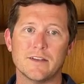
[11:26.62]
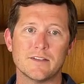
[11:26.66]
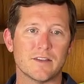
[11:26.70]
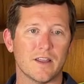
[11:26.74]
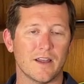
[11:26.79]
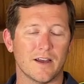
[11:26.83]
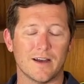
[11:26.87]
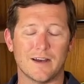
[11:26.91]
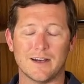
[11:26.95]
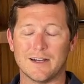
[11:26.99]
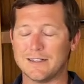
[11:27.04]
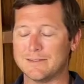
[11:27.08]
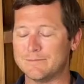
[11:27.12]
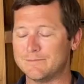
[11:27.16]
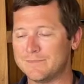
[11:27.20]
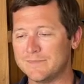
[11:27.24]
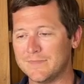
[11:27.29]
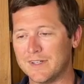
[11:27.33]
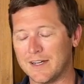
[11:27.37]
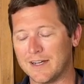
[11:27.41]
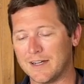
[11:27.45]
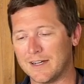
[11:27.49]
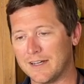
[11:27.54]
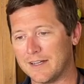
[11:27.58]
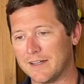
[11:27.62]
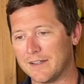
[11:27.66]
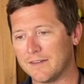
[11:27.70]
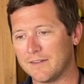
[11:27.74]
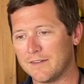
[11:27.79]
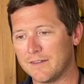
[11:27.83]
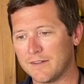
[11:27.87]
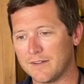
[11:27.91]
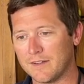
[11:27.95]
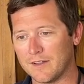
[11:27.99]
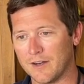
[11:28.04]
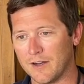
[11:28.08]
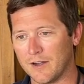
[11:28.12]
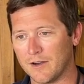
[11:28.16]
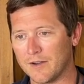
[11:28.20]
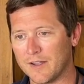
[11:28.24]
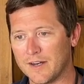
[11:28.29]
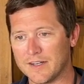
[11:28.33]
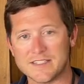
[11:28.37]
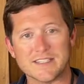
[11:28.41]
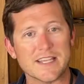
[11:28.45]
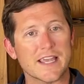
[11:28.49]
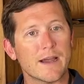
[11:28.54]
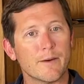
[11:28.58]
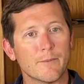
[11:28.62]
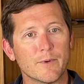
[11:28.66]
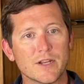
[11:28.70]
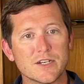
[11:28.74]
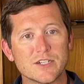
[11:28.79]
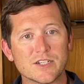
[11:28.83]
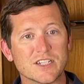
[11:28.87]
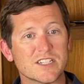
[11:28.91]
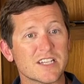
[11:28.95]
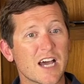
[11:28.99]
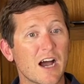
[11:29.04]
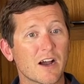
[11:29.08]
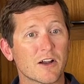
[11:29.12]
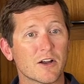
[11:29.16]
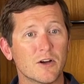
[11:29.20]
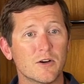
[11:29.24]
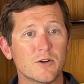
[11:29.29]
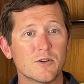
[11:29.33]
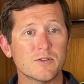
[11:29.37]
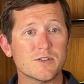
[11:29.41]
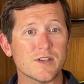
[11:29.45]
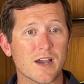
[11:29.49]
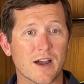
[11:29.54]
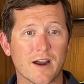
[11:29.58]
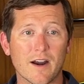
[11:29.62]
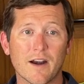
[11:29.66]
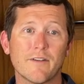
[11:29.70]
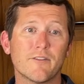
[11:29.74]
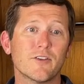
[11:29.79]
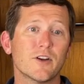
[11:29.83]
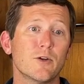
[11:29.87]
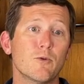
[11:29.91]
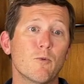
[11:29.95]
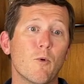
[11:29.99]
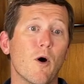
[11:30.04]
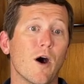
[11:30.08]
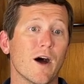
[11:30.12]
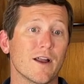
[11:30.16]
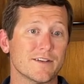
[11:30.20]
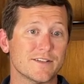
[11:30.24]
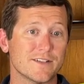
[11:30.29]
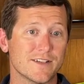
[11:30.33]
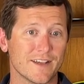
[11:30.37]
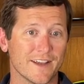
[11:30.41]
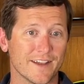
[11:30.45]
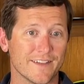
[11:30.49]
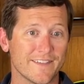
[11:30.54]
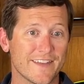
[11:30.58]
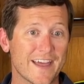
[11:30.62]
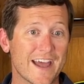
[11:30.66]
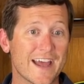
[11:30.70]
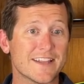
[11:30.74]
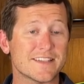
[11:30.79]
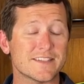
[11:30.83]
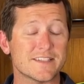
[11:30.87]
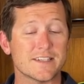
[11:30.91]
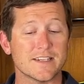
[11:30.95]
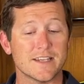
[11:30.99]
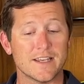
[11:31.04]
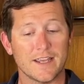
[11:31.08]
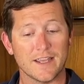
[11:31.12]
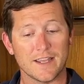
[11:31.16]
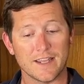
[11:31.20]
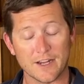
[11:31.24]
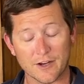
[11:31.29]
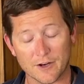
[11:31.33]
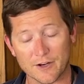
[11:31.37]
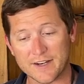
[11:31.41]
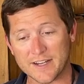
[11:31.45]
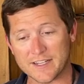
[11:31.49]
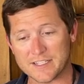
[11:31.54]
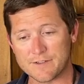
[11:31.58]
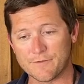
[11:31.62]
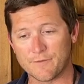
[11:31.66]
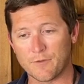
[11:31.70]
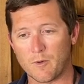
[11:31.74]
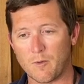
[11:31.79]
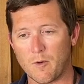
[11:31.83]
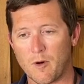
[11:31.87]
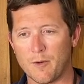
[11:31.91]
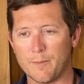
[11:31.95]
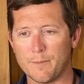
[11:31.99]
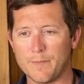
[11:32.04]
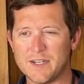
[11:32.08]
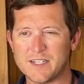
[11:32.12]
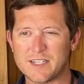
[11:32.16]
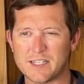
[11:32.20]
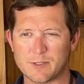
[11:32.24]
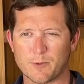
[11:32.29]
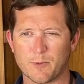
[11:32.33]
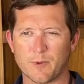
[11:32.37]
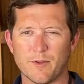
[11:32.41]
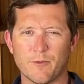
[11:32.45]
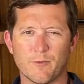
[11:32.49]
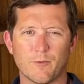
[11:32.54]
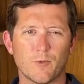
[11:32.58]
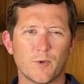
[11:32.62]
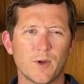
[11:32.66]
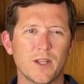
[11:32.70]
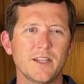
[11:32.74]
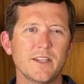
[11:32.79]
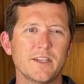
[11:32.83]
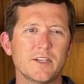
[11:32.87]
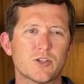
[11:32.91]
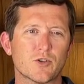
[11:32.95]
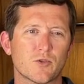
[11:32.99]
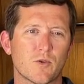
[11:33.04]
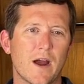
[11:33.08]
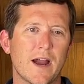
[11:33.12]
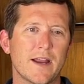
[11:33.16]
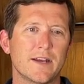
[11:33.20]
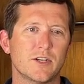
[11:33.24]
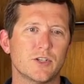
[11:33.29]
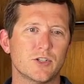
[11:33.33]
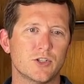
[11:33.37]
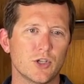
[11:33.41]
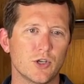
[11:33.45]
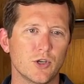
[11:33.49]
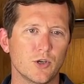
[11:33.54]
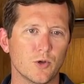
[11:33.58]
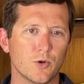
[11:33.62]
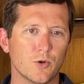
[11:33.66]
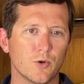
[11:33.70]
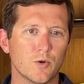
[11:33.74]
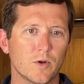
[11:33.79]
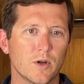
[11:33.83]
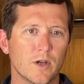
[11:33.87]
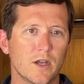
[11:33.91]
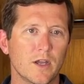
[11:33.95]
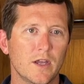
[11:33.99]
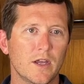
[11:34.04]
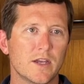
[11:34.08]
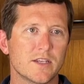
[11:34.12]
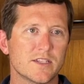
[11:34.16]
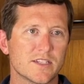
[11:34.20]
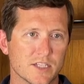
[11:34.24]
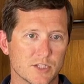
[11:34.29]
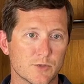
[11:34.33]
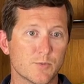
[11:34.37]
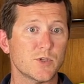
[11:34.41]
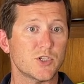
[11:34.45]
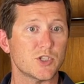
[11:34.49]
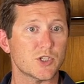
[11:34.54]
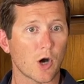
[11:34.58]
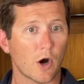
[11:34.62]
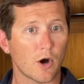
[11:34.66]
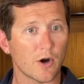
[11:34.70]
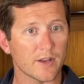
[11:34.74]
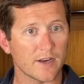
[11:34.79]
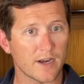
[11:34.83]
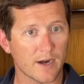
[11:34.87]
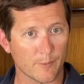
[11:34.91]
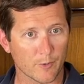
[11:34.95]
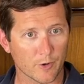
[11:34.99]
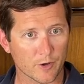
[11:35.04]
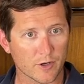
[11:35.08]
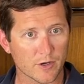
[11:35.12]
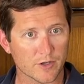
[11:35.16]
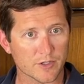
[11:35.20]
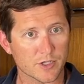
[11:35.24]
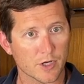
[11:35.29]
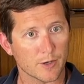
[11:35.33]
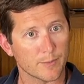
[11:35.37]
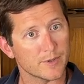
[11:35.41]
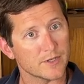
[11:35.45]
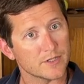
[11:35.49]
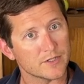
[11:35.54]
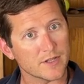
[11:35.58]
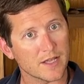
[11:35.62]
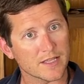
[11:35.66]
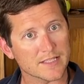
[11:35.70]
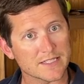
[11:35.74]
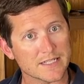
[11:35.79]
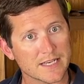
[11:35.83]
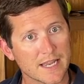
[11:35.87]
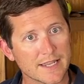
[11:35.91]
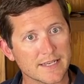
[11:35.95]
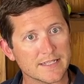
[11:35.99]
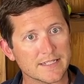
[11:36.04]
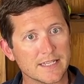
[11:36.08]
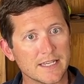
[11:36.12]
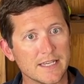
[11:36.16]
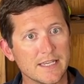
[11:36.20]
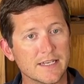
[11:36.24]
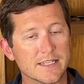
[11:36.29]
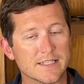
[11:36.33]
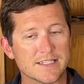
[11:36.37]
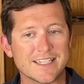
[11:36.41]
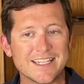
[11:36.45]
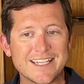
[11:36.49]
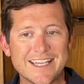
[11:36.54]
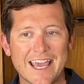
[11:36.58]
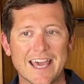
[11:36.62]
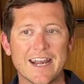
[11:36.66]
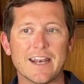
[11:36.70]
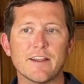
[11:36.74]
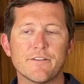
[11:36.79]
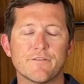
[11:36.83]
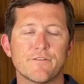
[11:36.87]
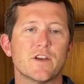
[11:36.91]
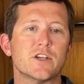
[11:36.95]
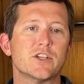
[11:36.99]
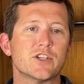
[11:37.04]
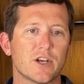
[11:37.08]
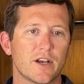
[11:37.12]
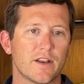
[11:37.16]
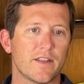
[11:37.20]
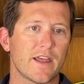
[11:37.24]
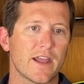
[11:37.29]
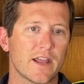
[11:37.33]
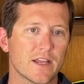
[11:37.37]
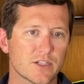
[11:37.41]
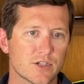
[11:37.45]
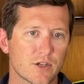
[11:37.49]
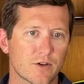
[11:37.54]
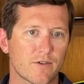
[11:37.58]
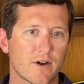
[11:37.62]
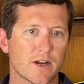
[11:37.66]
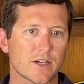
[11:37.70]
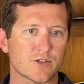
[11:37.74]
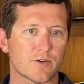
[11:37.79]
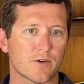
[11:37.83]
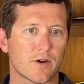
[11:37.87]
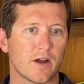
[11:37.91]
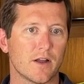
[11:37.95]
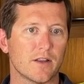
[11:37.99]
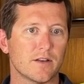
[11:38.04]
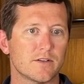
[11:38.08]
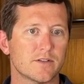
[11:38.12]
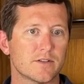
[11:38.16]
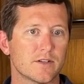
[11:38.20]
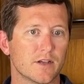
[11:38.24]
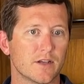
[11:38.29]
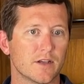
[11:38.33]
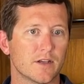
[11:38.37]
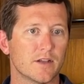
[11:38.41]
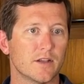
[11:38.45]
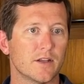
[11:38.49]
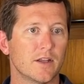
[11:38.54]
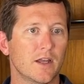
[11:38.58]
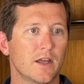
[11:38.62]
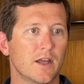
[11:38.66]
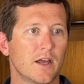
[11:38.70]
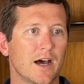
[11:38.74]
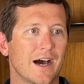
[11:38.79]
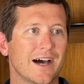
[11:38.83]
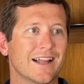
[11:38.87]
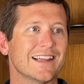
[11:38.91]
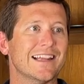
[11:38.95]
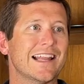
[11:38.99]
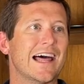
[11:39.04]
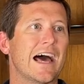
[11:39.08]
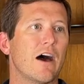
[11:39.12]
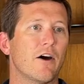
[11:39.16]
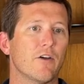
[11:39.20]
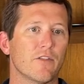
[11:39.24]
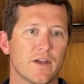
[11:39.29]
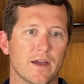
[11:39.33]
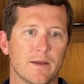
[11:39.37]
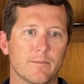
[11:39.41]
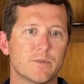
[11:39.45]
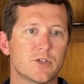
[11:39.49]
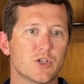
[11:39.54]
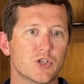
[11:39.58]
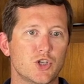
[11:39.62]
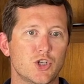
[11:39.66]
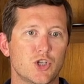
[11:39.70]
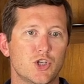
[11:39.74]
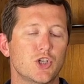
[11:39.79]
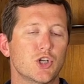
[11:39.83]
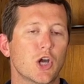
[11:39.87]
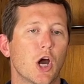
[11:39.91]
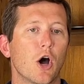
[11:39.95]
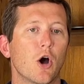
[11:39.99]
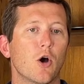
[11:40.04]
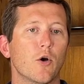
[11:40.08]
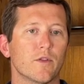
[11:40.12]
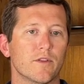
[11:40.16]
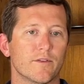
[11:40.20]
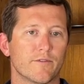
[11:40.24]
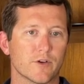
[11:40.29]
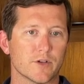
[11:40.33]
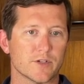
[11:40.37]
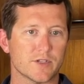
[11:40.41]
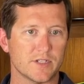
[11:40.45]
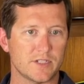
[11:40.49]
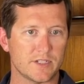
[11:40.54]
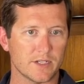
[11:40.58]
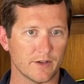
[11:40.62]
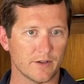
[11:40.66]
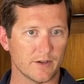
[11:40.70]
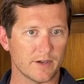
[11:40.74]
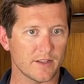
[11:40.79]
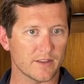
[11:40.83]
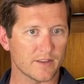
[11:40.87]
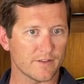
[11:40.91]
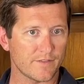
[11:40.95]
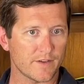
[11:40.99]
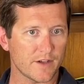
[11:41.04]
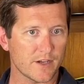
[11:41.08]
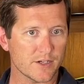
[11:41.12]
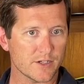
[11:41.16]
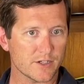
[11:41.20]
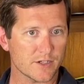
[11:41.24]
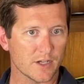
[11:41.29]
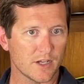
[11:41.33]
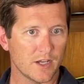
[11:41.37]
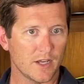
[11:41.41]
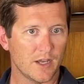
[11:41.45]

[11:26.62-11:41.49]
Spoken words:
you know, in a sandwich, and tacos, however you want. And that's here in Destin-Fort Walton Beach. That's what we've really tried to do since we started Emerald Coast Open in 2019, is getting fish into the hands of the restaurant to allow them to show the versatility of the fish,